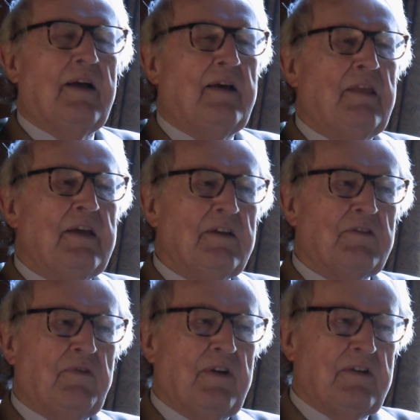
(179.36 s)
I think
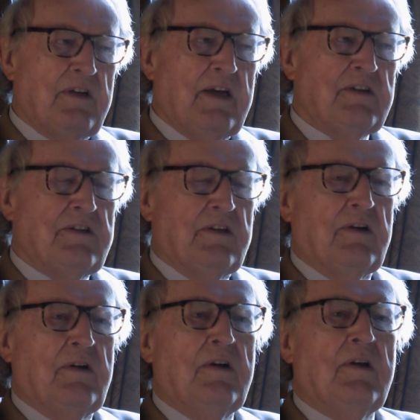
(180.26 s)
it's
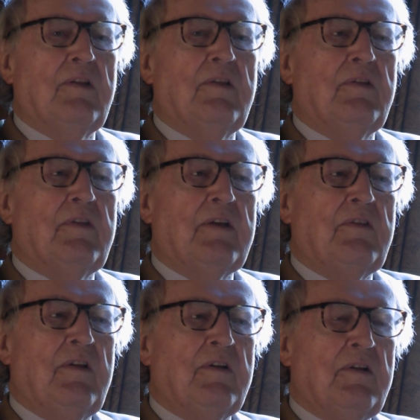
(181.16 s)
fantastic that
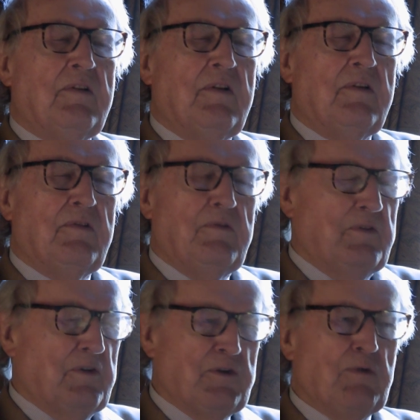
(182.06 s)

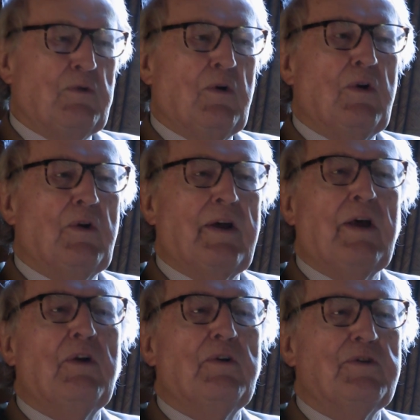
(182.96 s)
the so-called
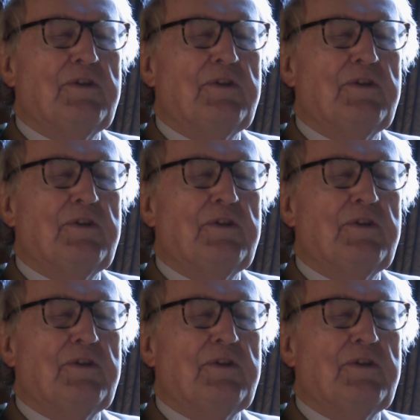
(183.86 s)
elder